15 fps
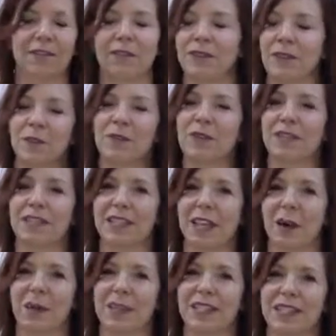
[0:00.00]
For some reason,
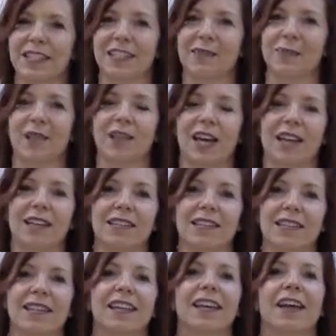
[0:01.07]
that always sticks with us.